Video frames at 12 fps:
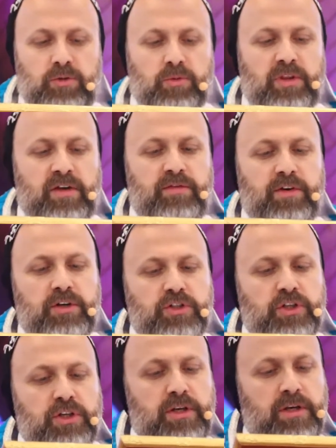to the
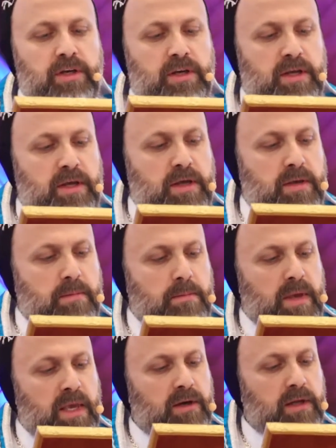Virgin
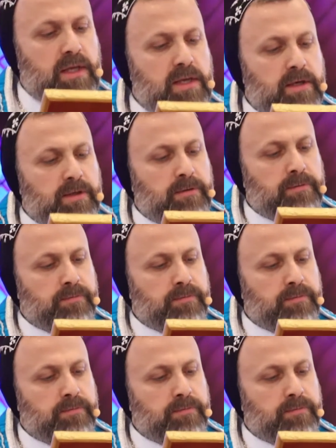Mary,